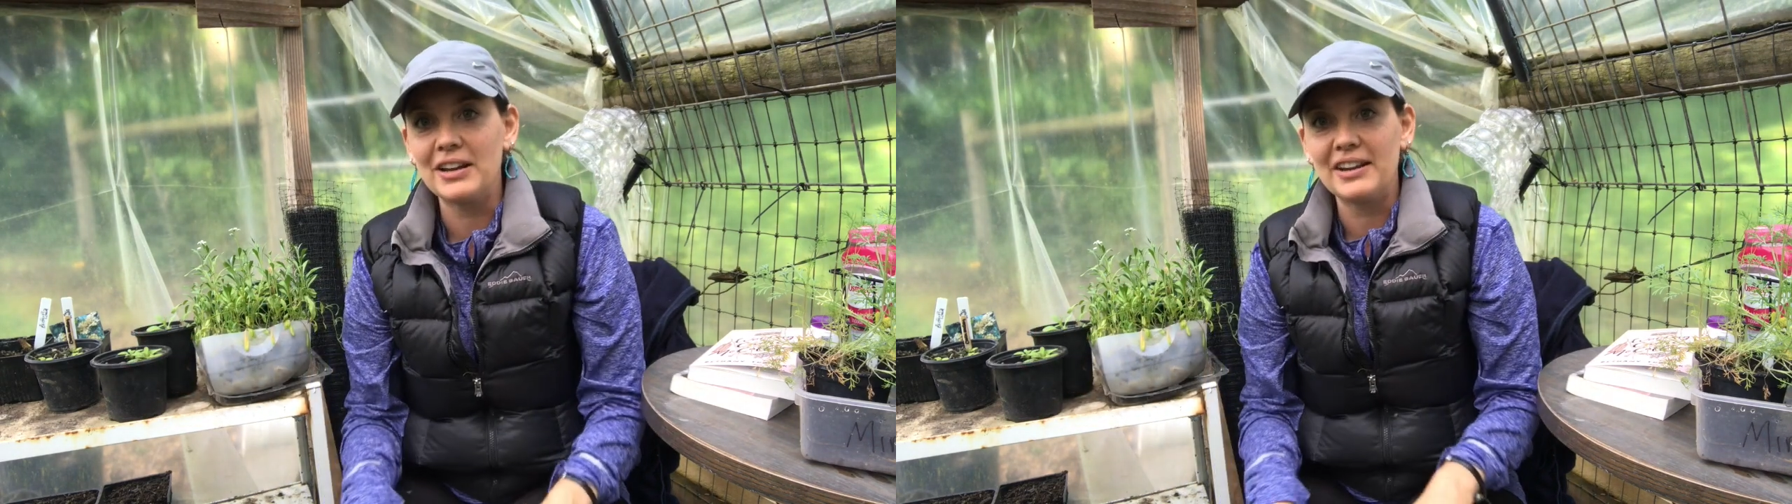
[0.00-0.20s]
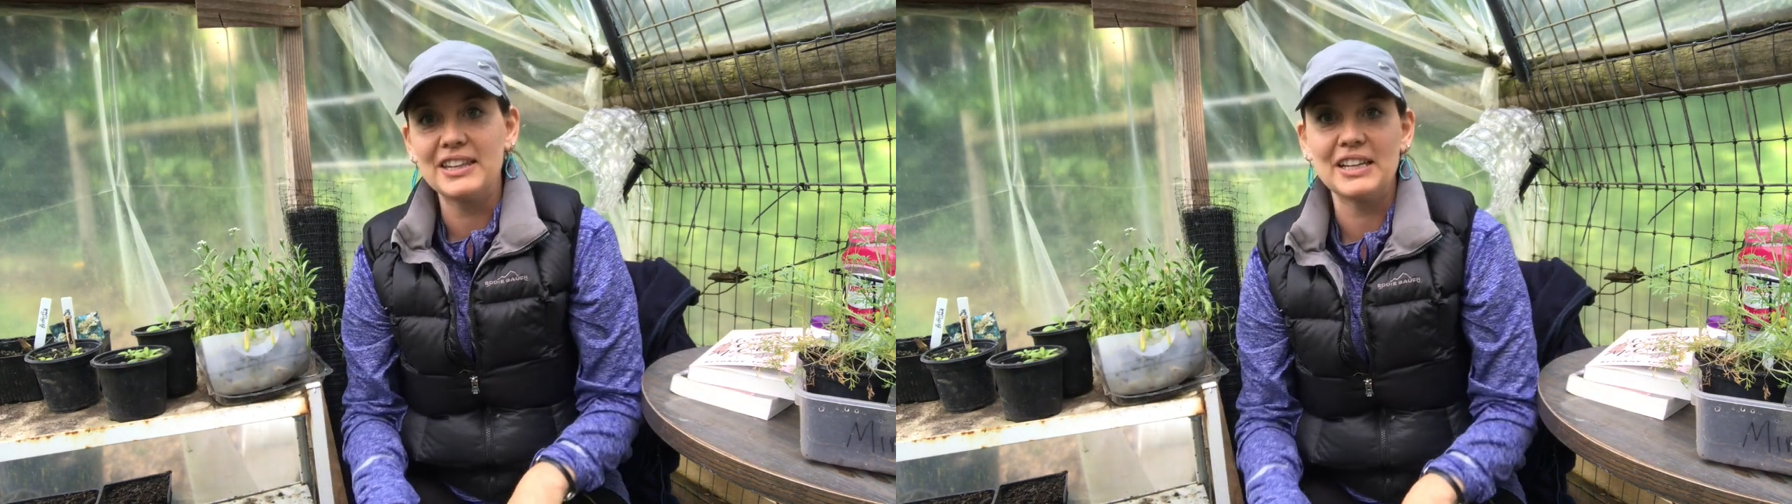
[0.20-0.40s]

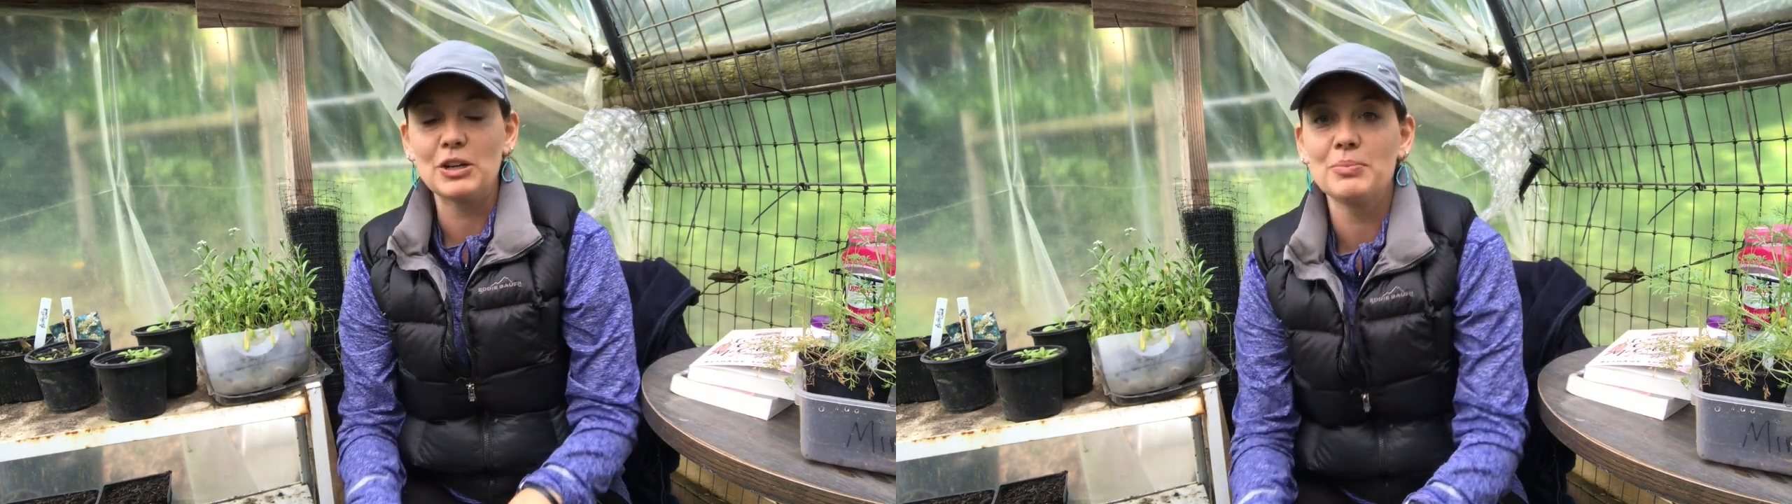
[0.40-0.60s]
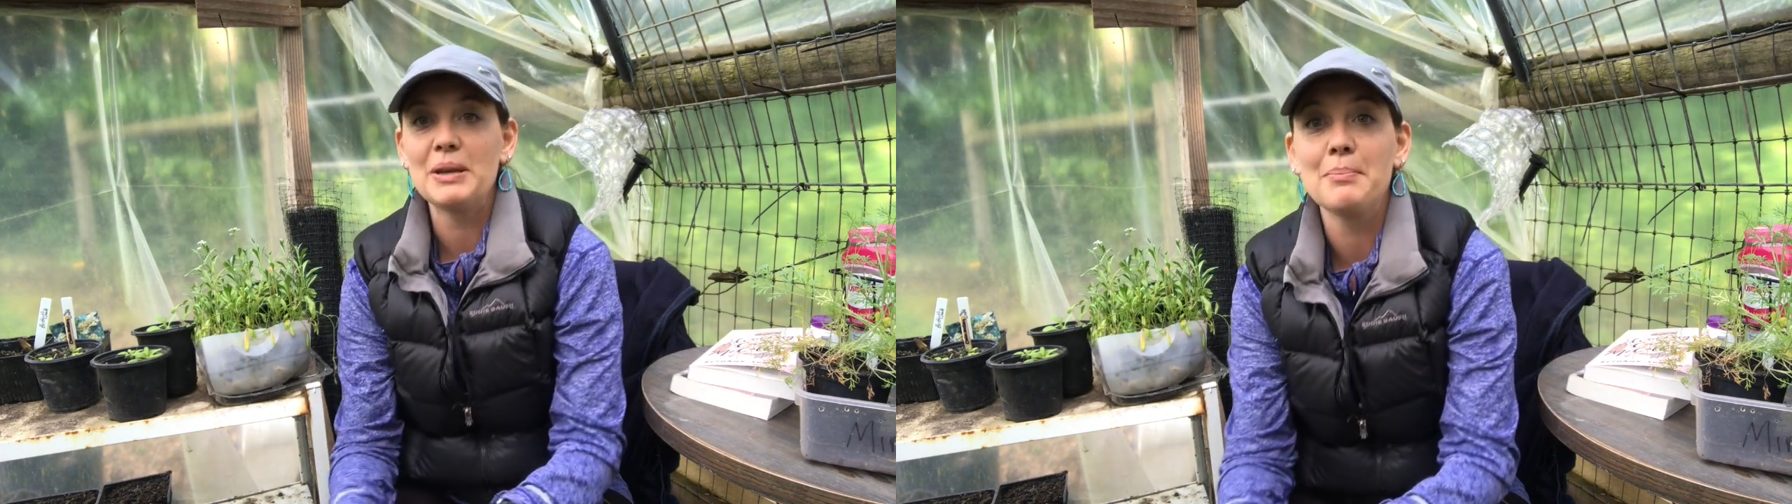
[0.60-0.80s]
And I think
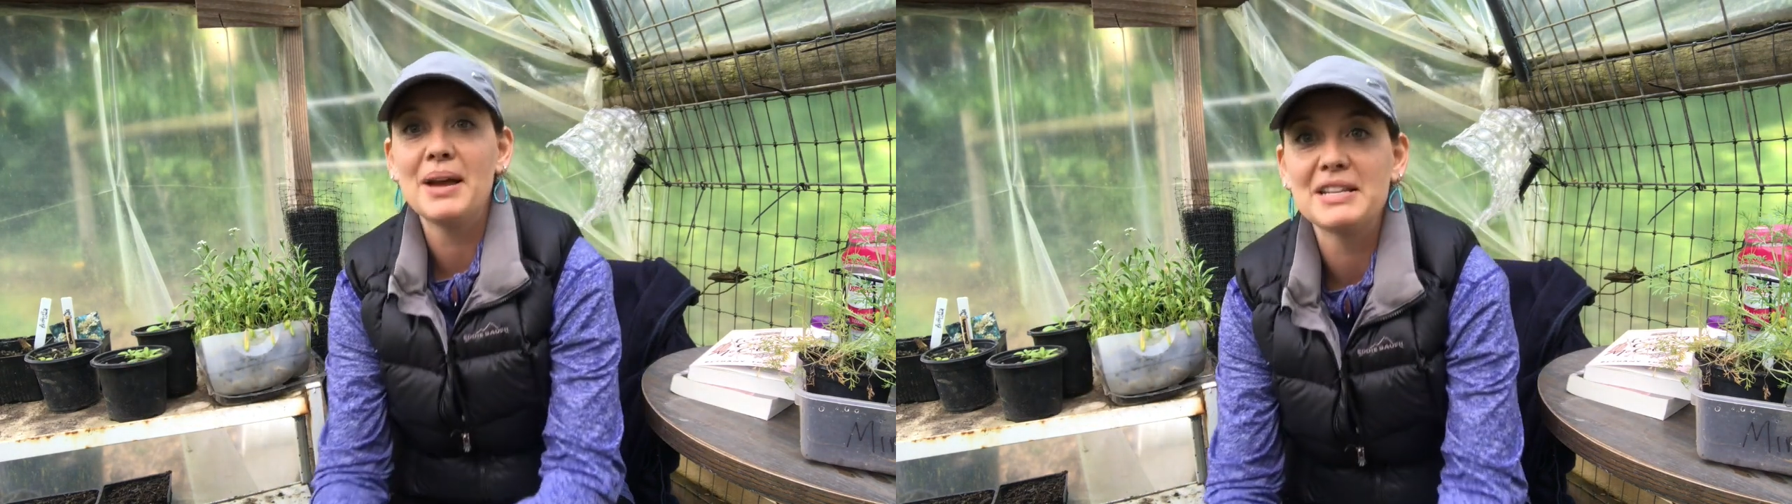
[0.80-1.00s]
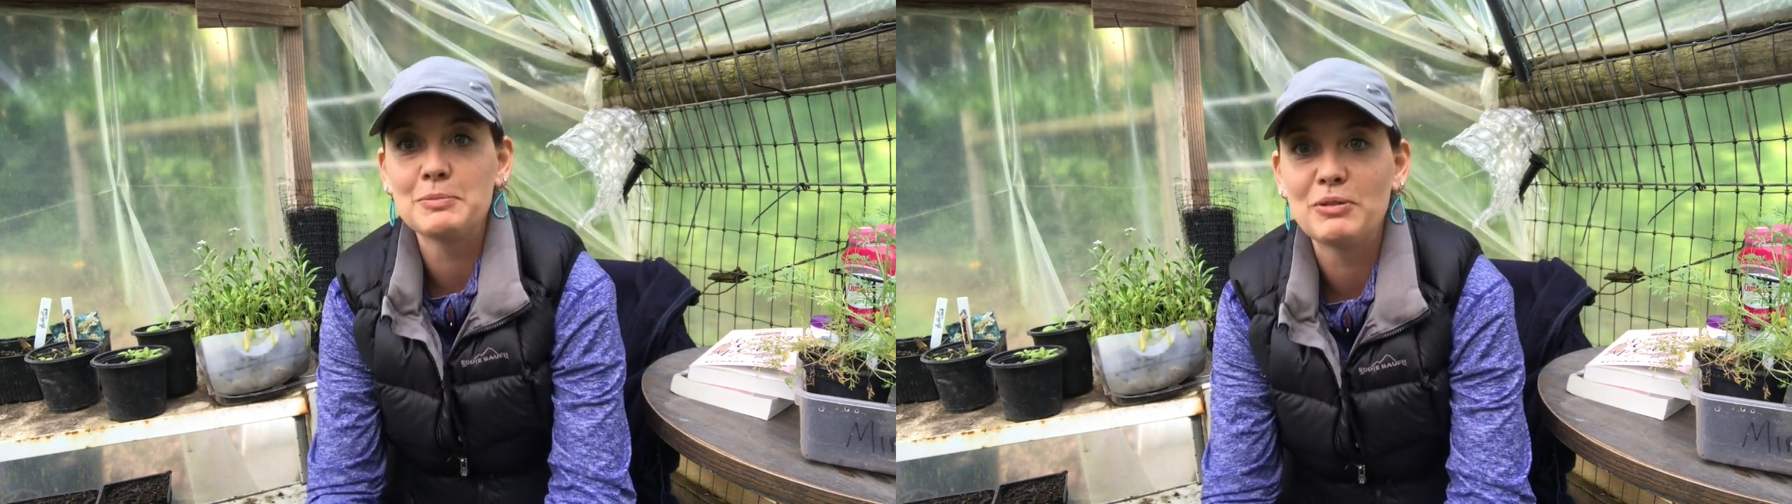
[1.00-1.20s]
it'll be a
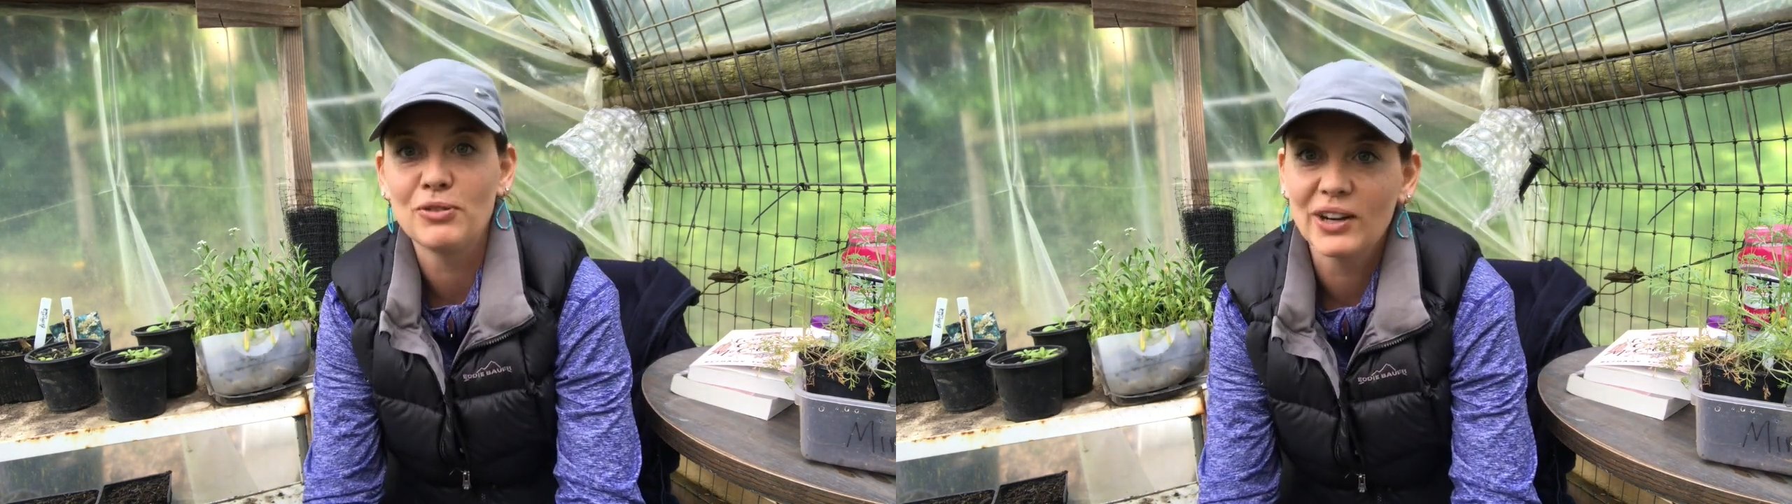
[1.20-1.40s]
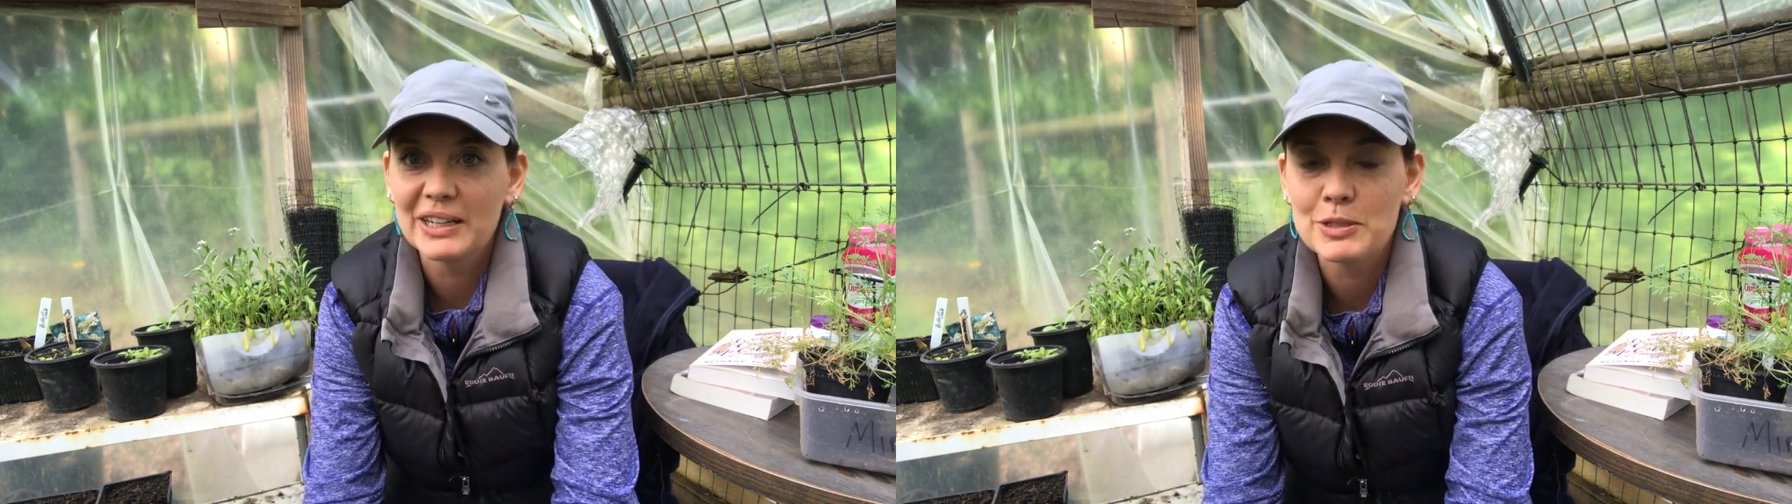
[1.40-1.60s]
mess
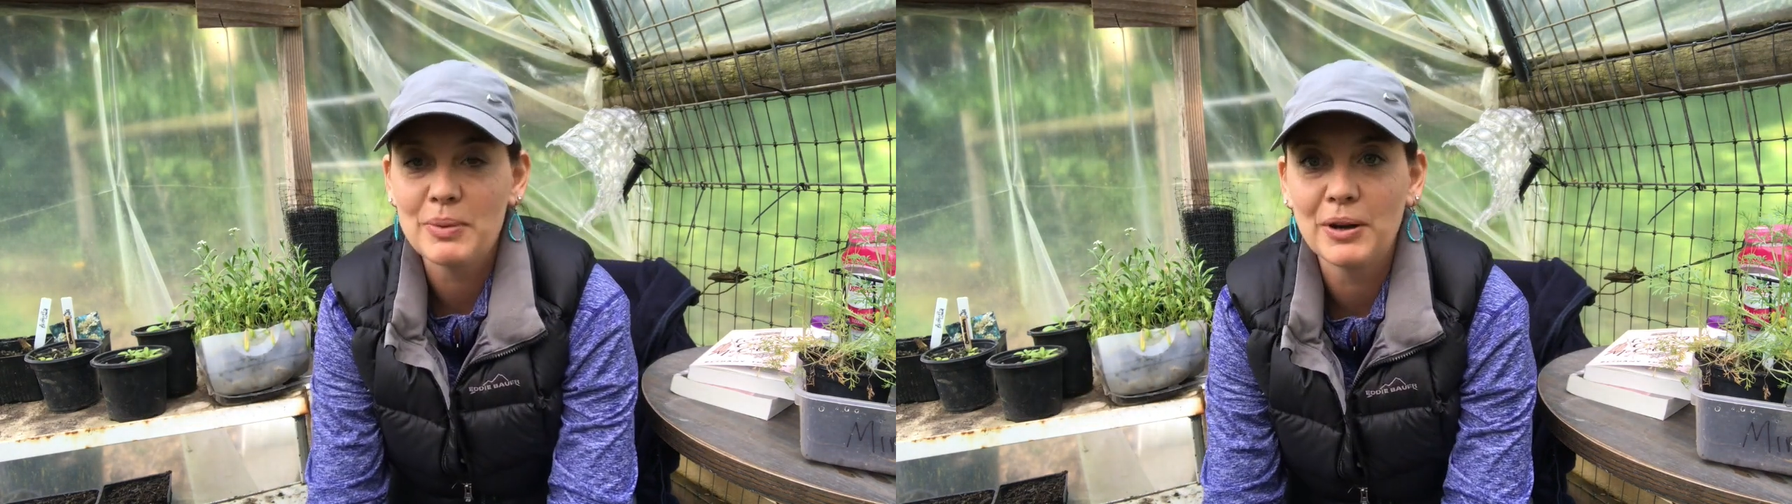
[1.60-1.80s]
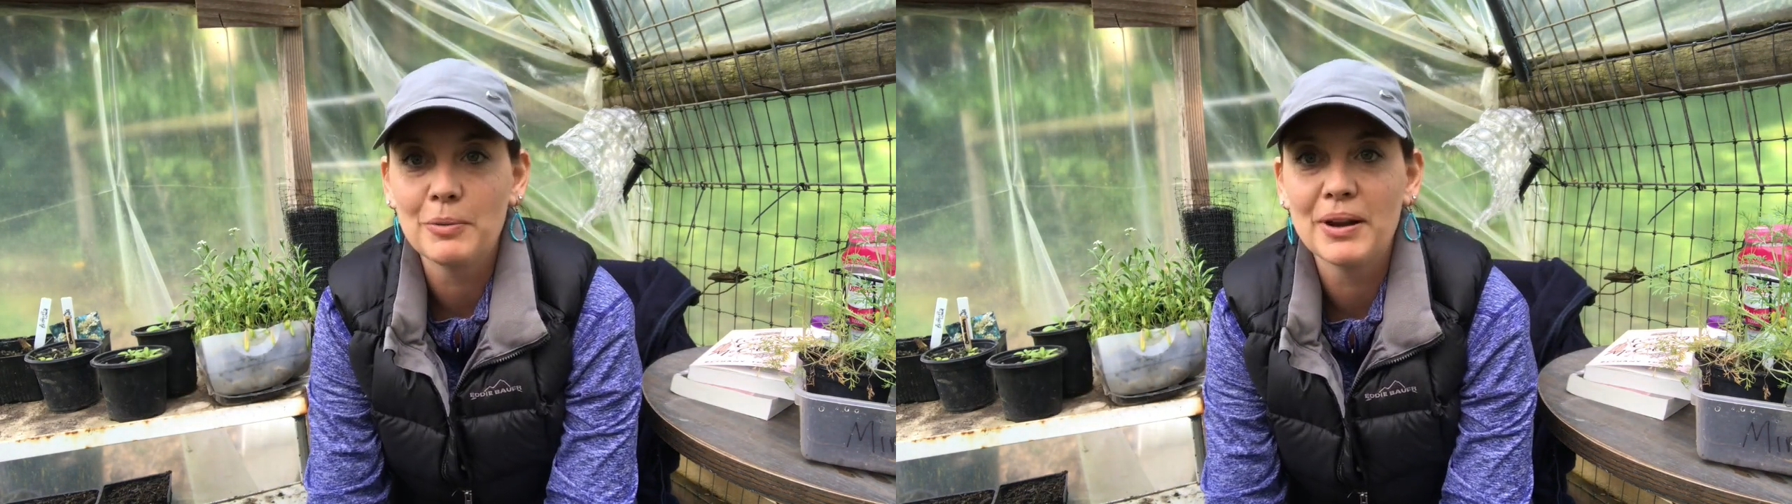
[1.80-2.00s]
before it gets better,